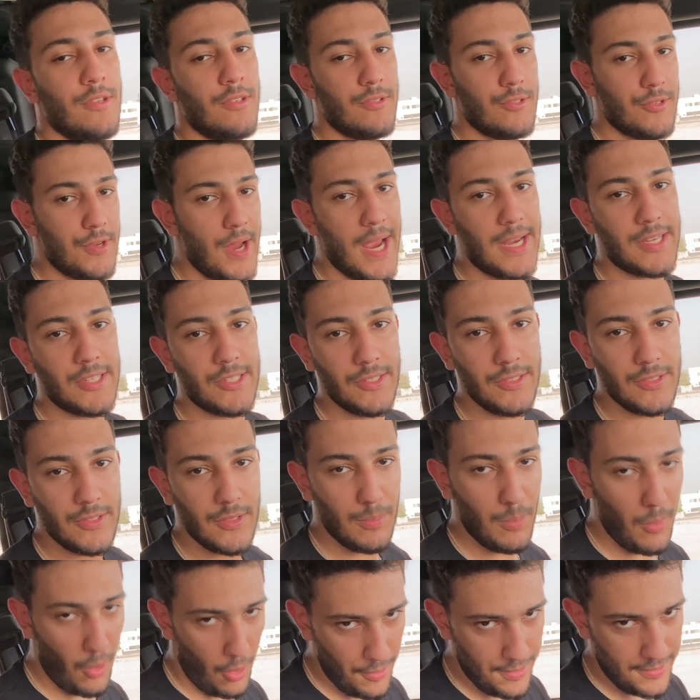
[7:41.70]
traction to
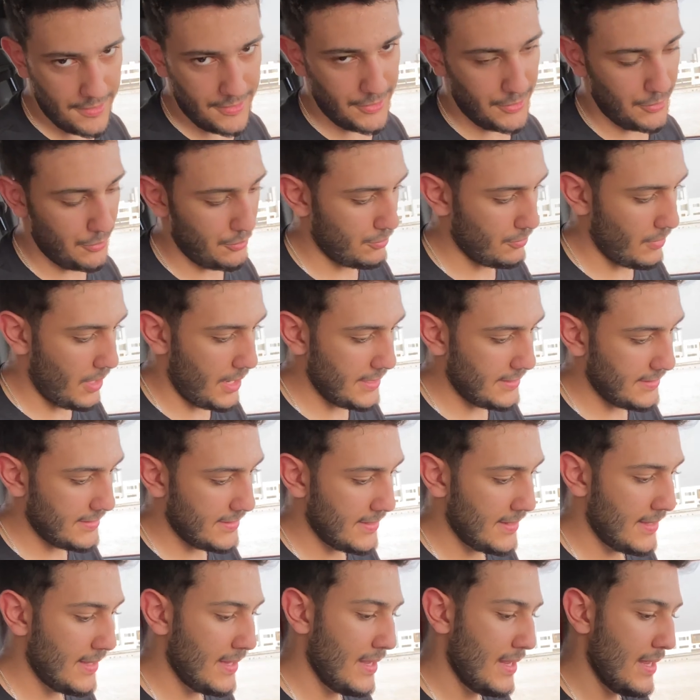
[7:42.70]
bother you, right?
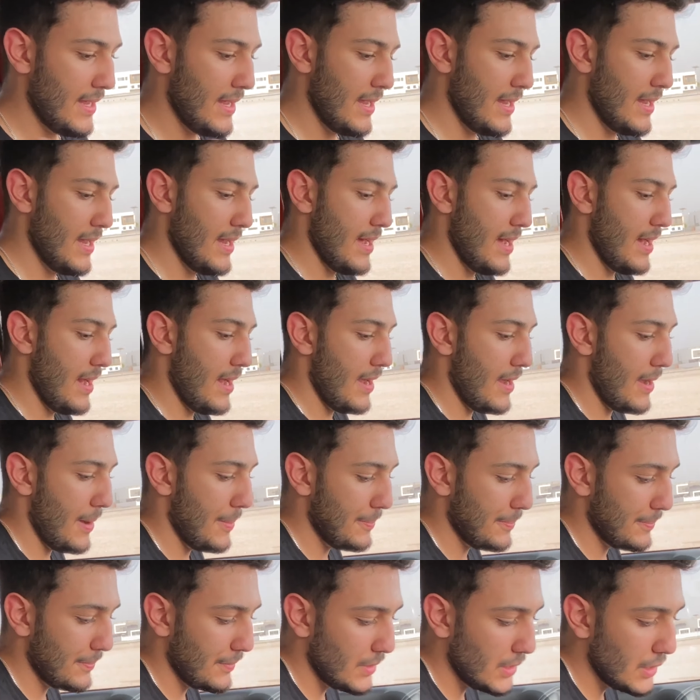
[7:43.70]

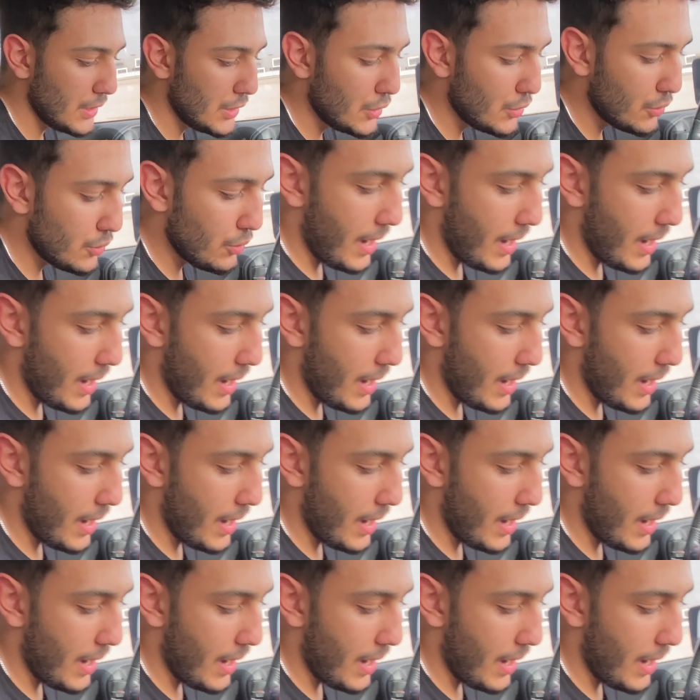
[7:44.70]
You